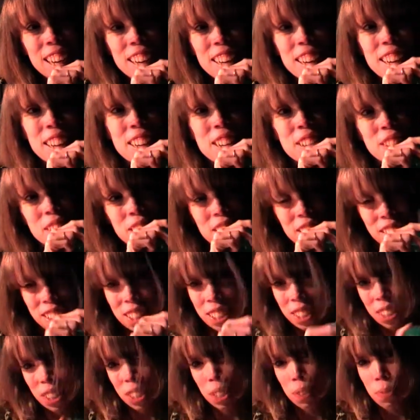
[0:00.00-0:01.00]
you know, for
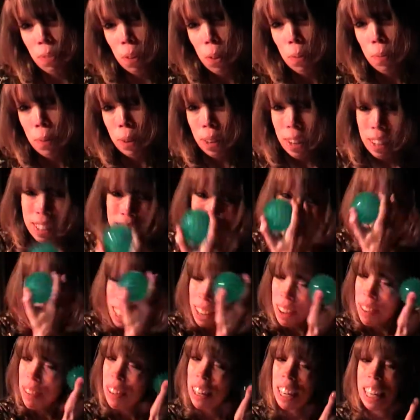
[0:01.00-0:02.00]
such a small person, I
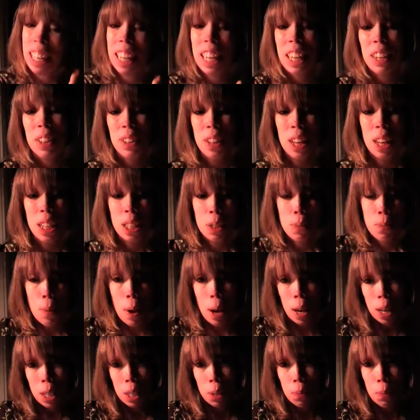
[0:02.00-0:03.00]
don't really need all that
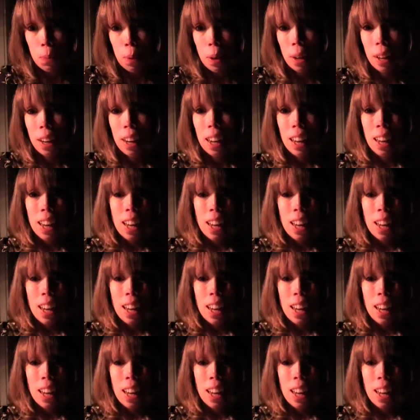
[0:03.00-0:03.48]
space, but